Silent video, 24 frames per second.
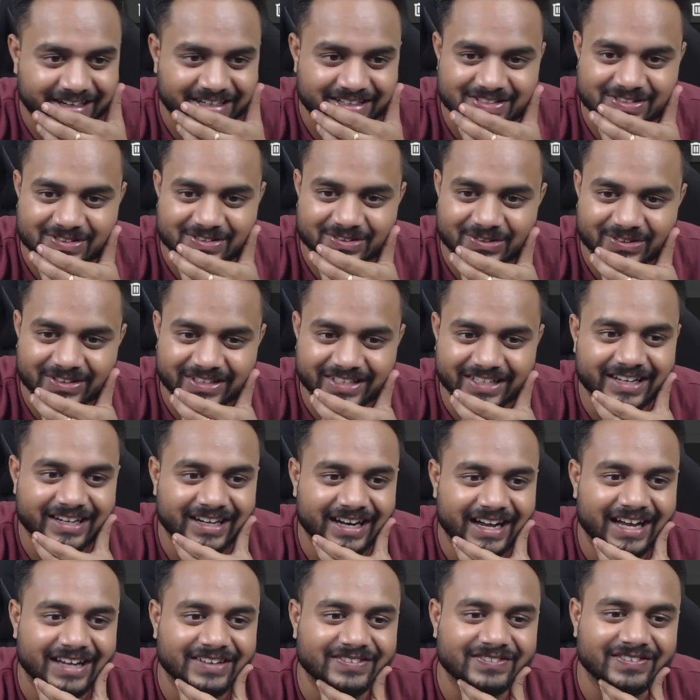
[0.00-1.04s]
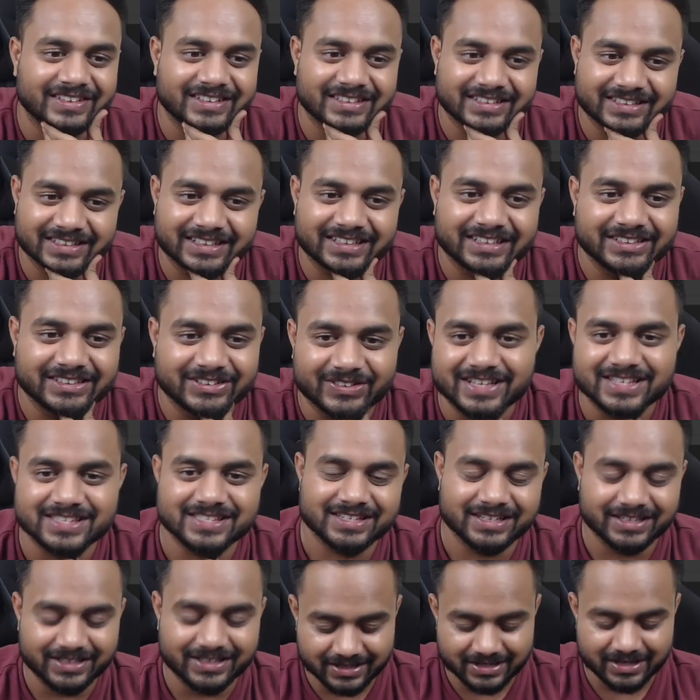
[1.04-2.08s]
So here I'm you can
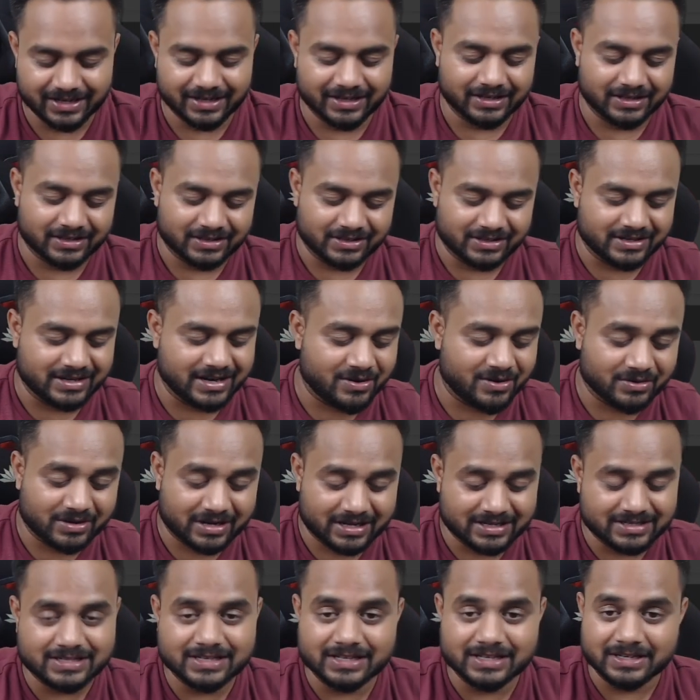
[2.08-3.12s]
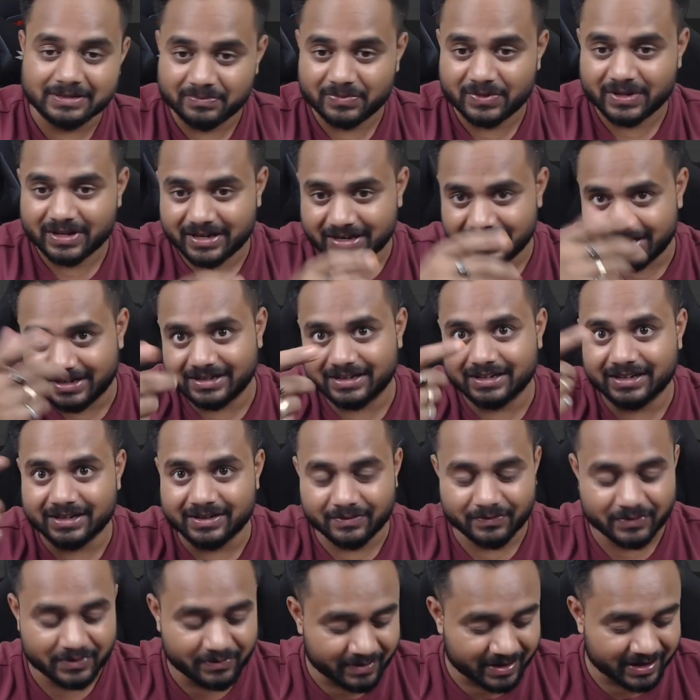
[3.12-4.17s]
see now guys, see it,
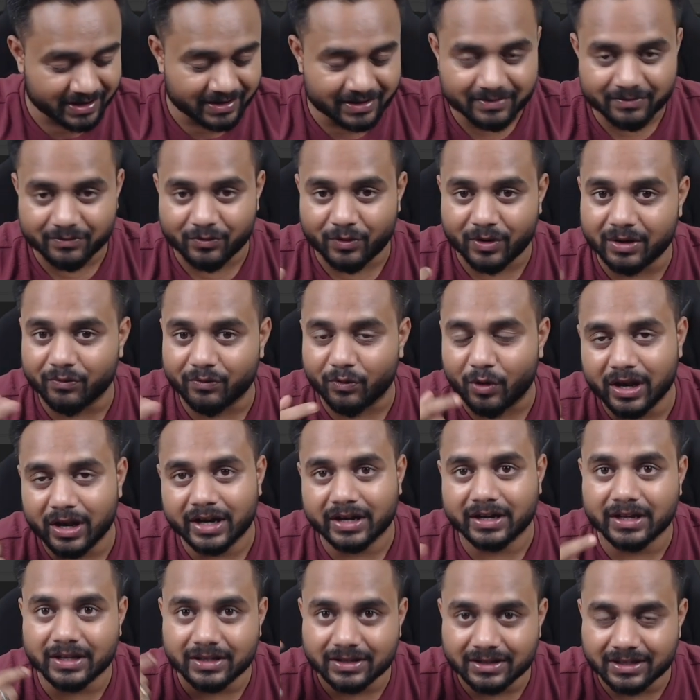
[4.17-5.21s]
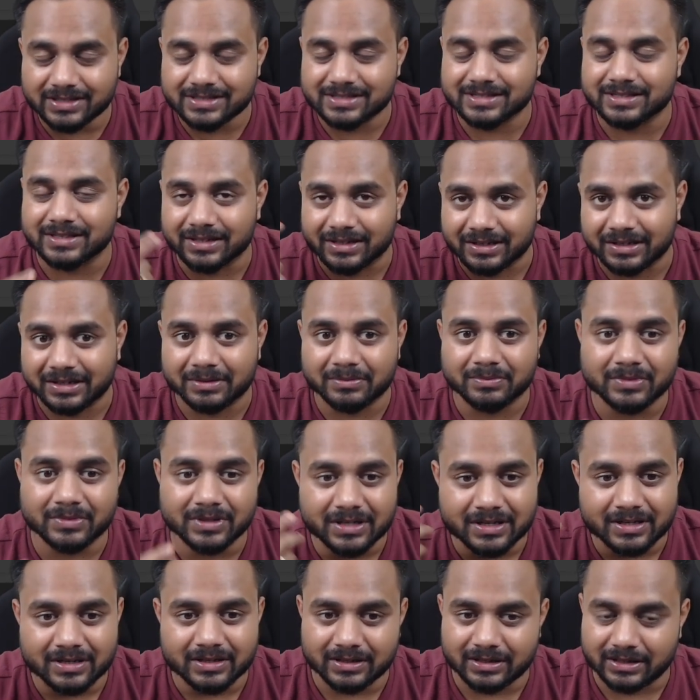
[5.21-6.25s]
we were violating this
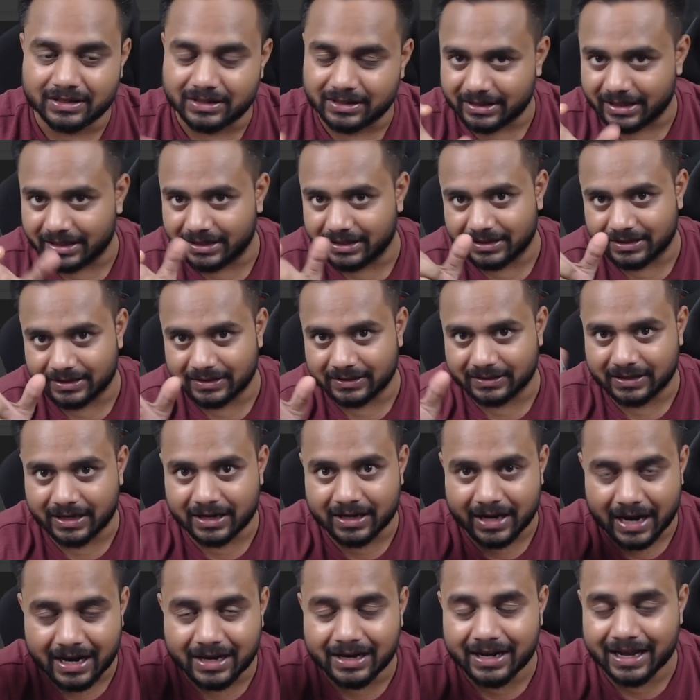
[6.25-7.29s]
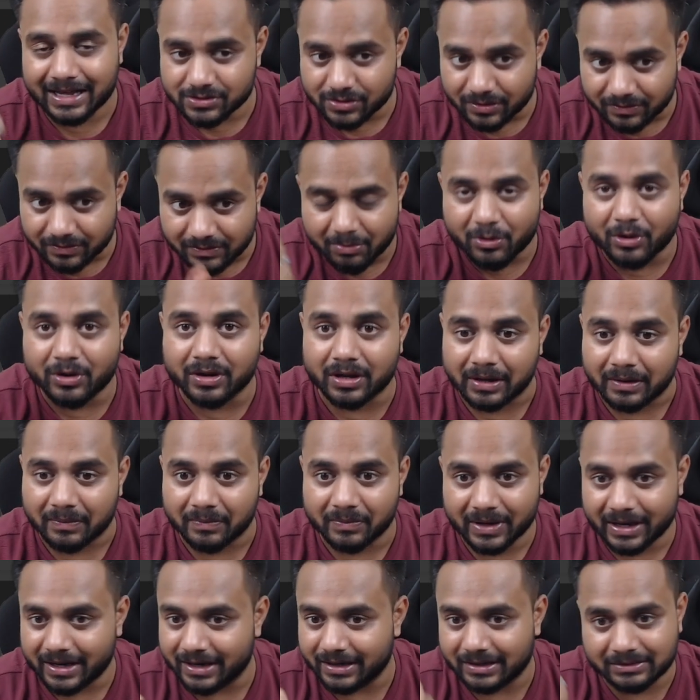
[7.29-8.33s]
like the guidelines of the model
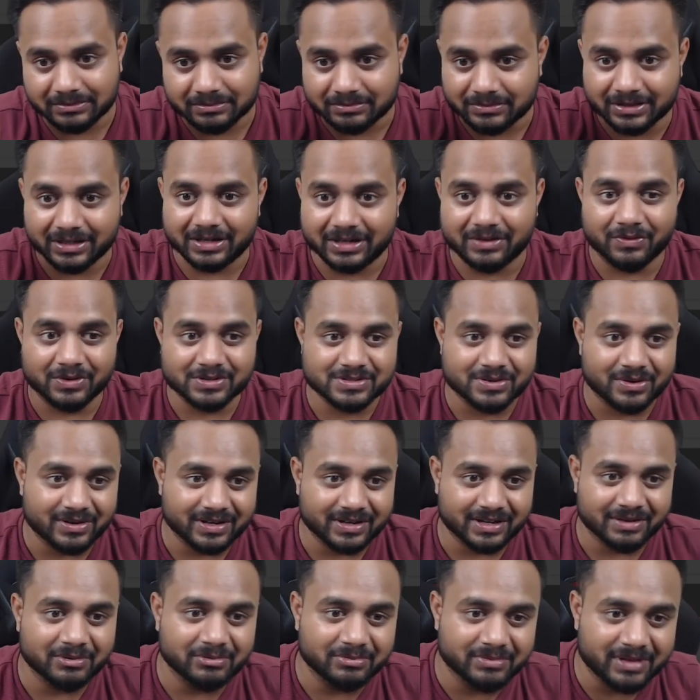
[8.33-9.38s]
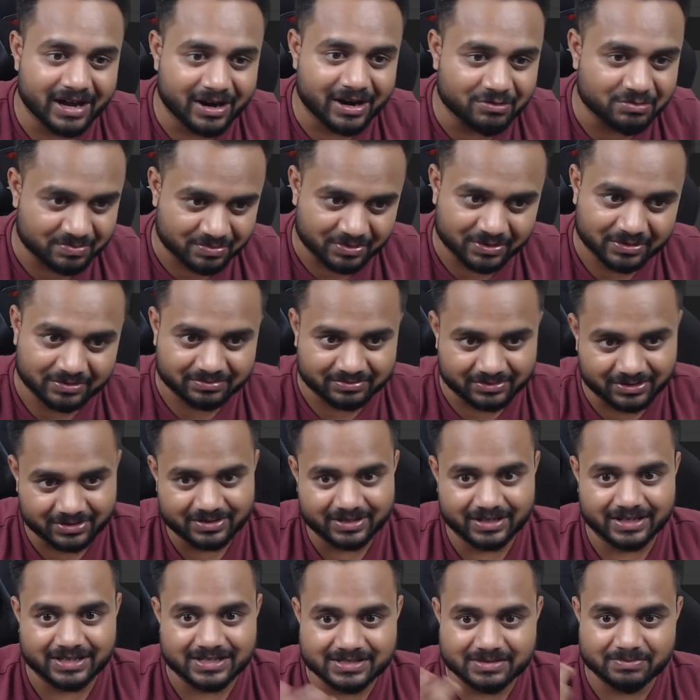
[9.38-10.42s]
and it was not giving the output. Okay,
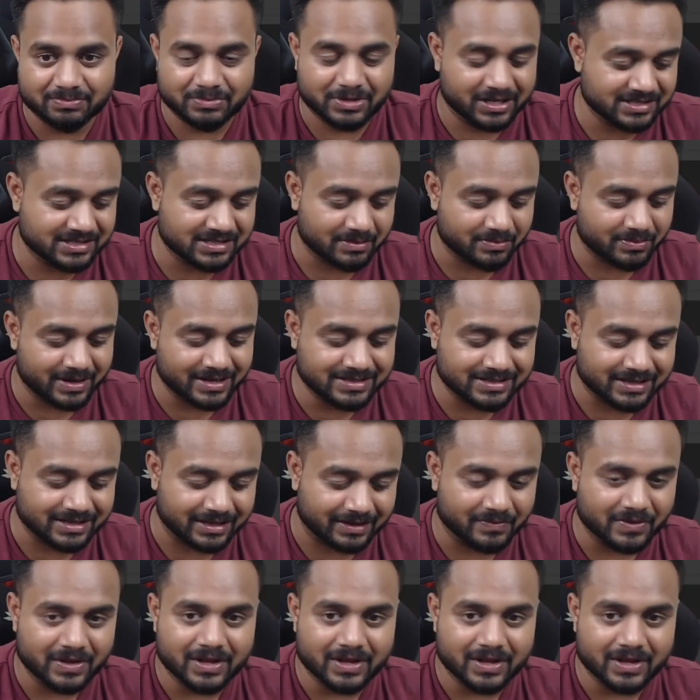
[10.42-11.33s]
it's pretty surprising.